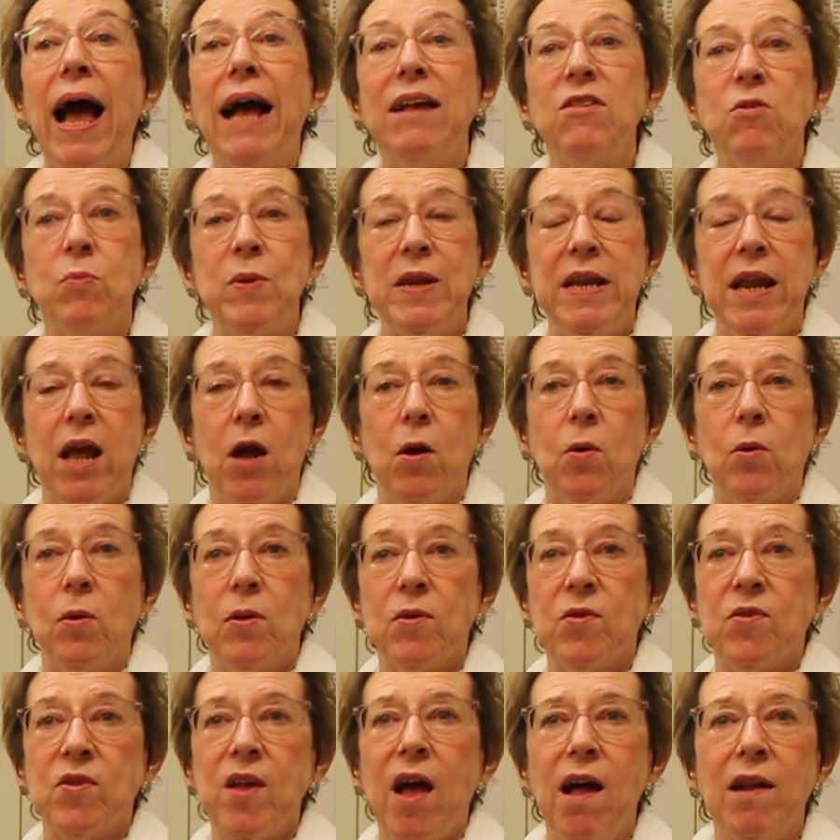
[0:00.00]
As we know,
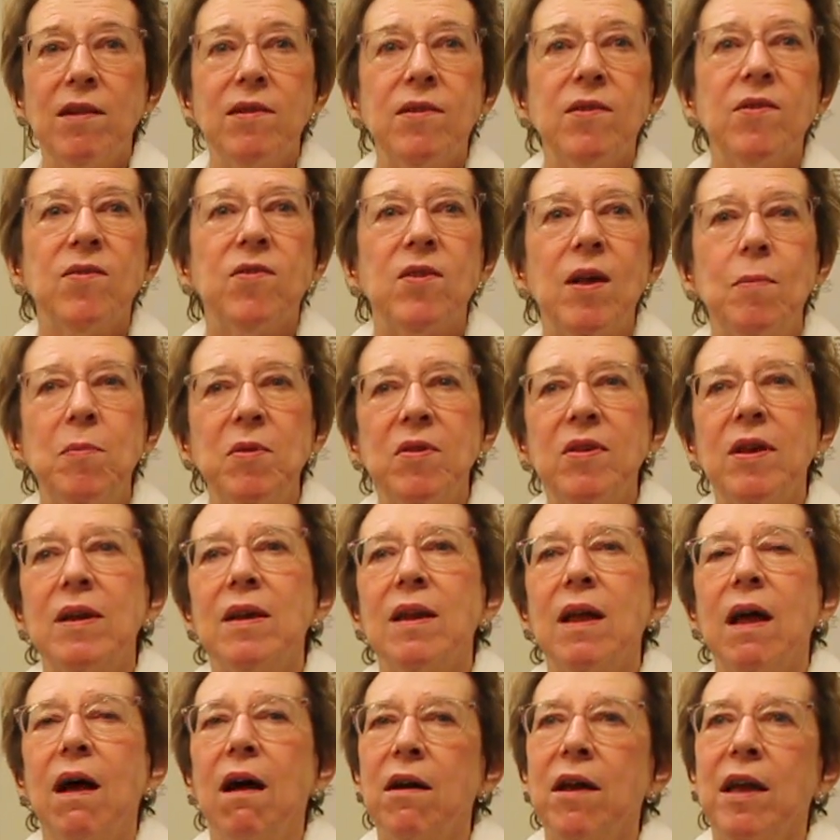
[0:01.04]
SANHS,
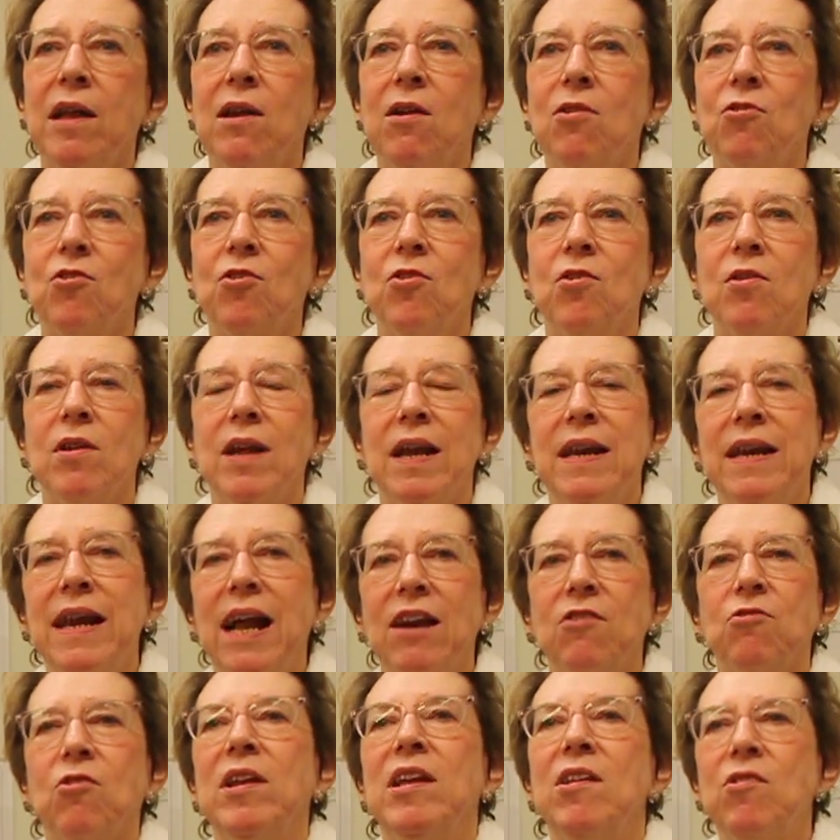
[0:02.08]
Somerset Archaeological and
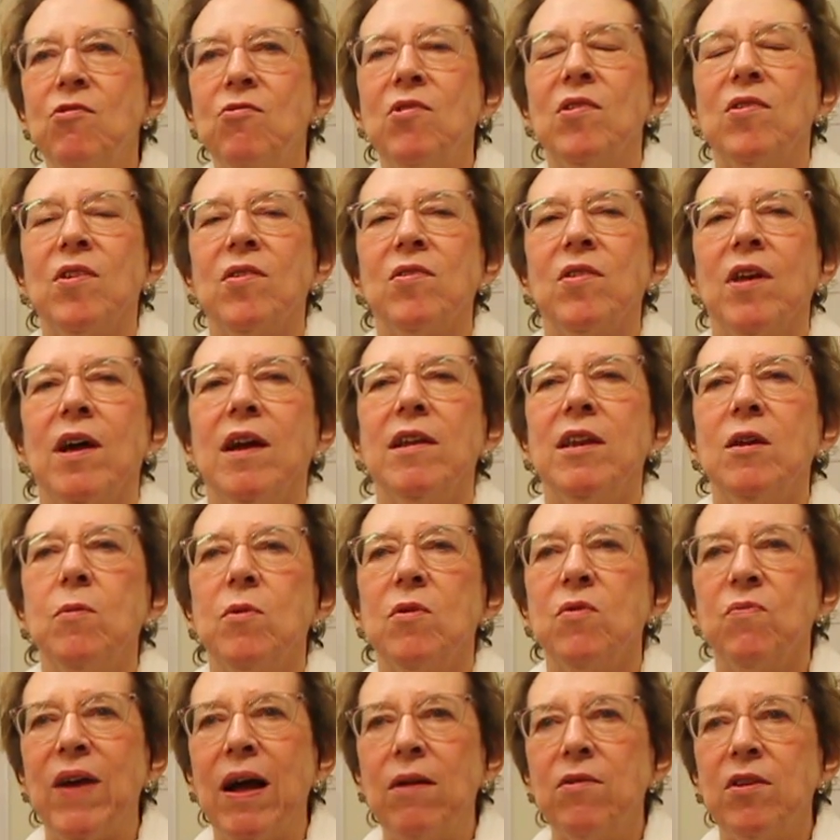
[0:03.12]
Natural History Society,
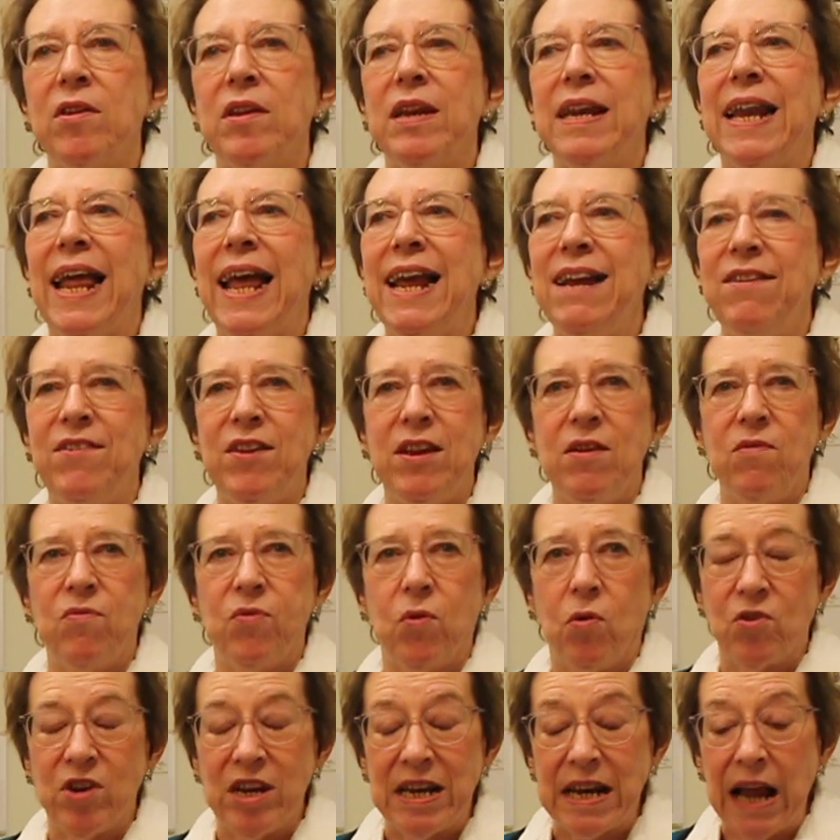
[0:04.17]
was founded in
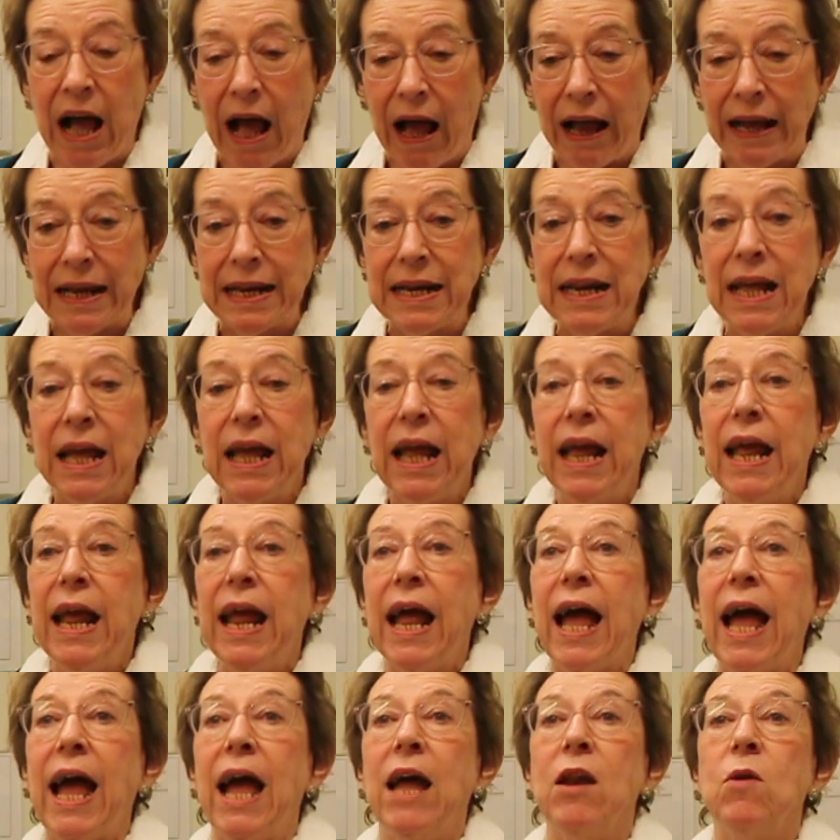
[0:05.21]
1849,
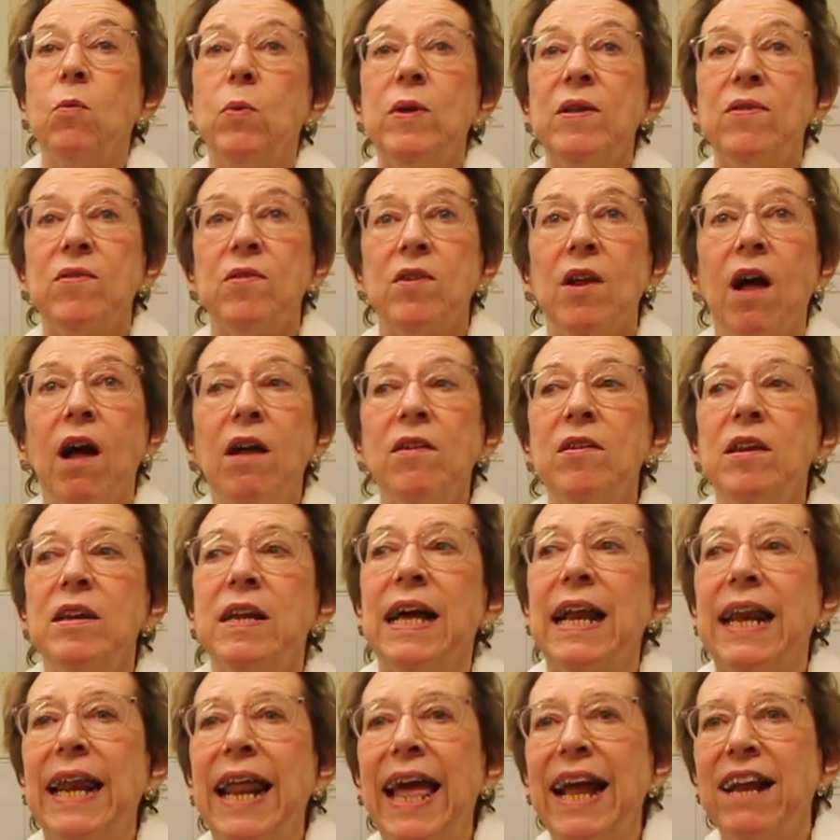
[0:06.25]
and we started
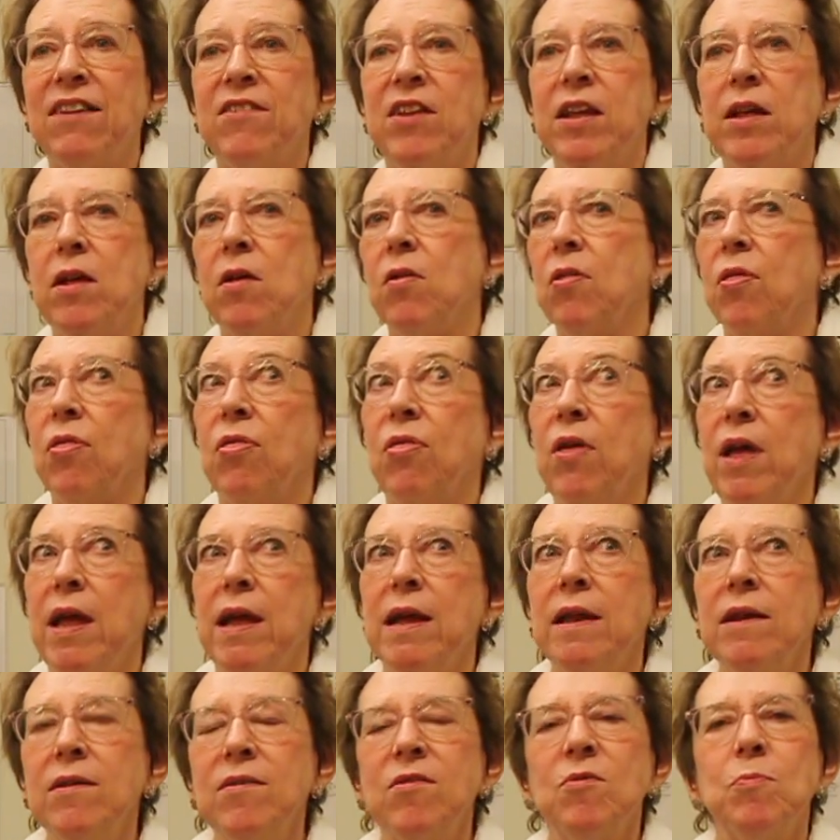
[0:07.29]
collecting
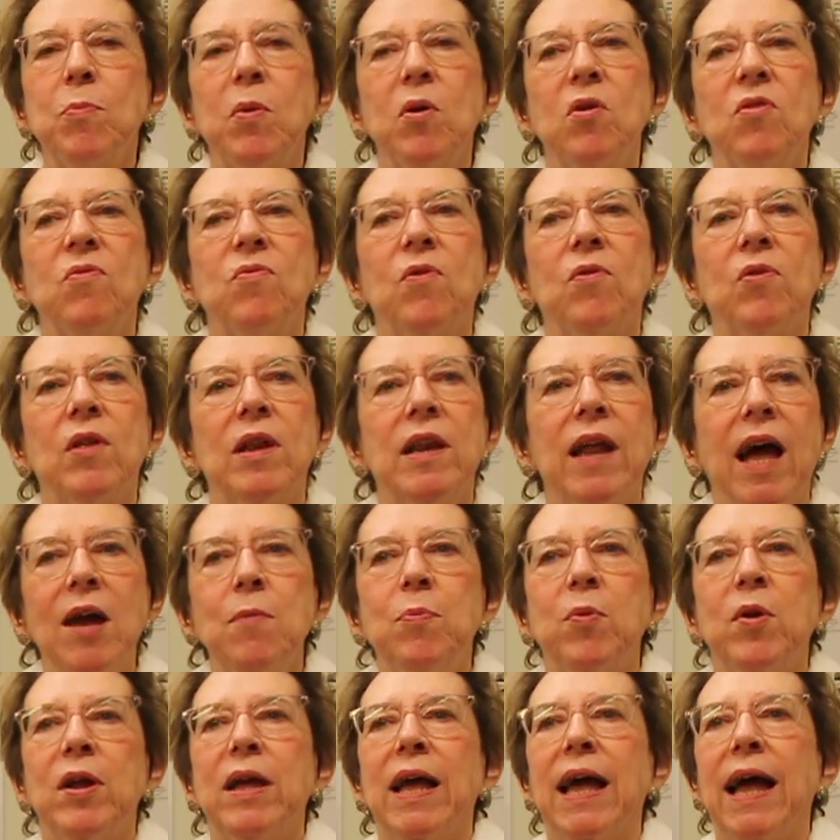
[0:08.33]
things, both for the
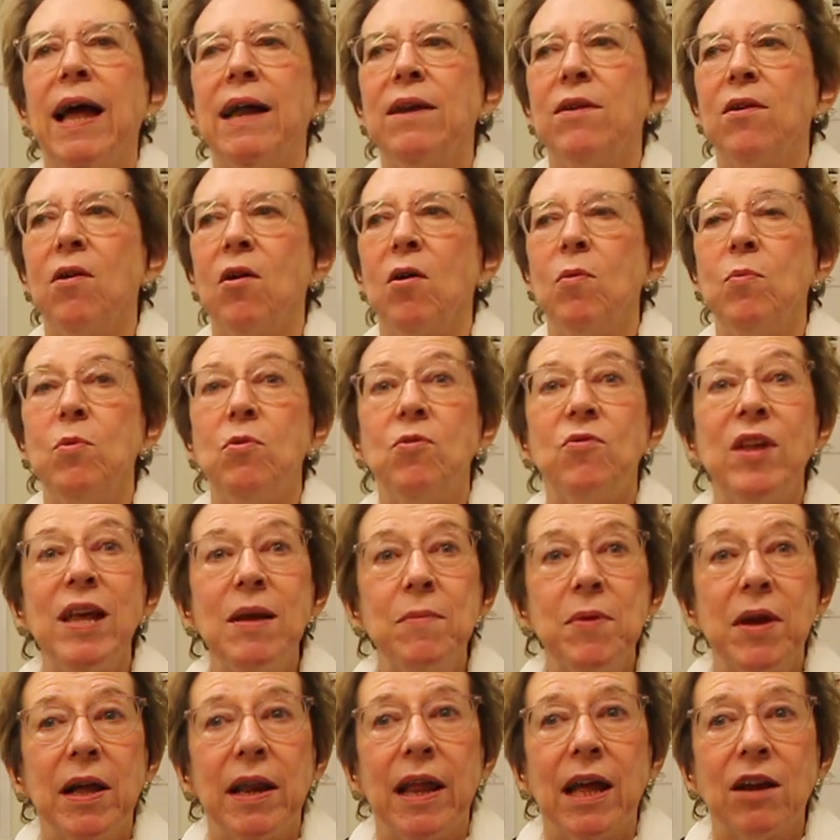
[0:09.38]
library and our
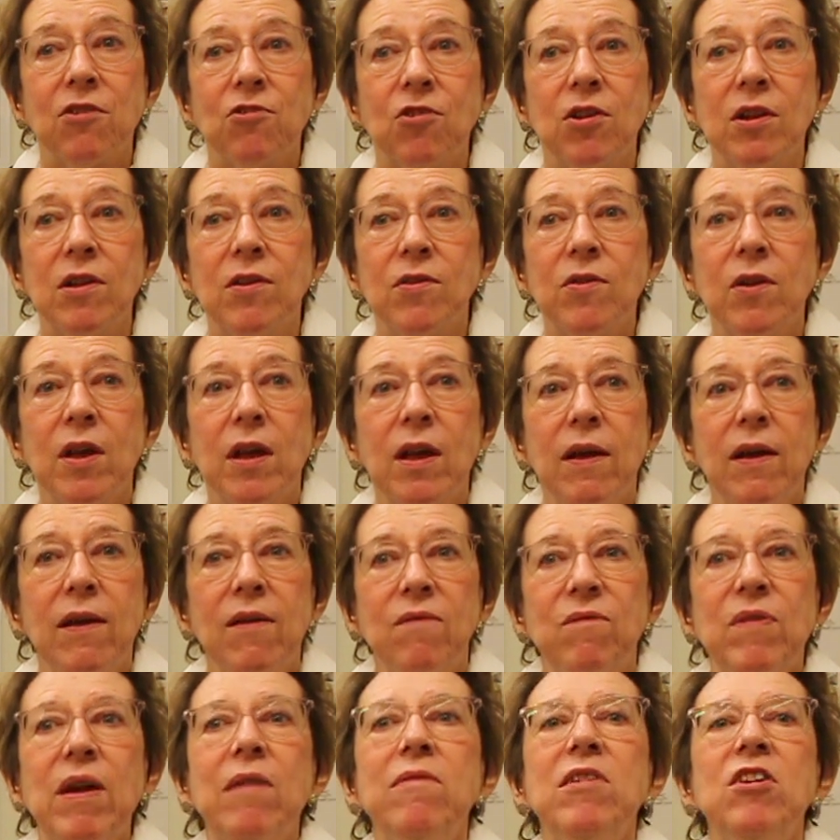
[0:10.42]
museum collections,
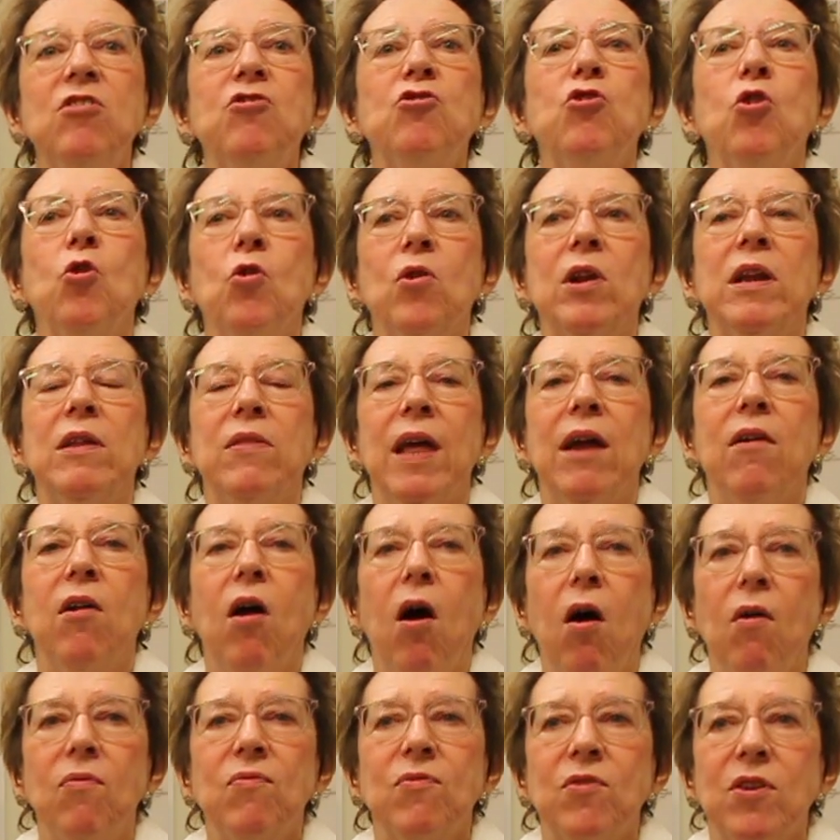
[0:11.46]
very shortly
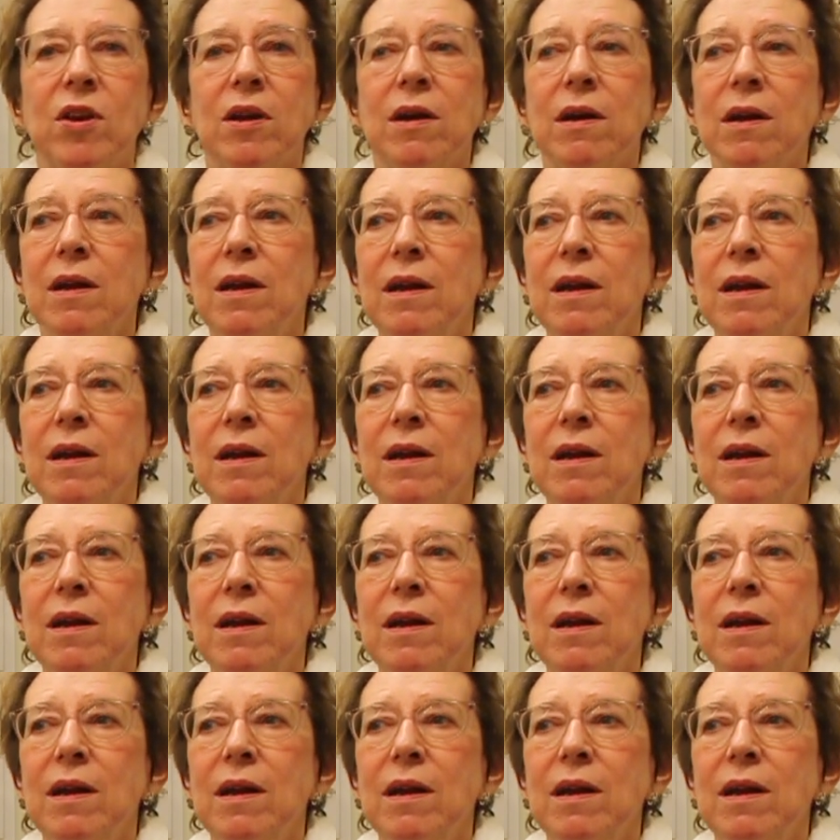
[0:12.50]
thereafter.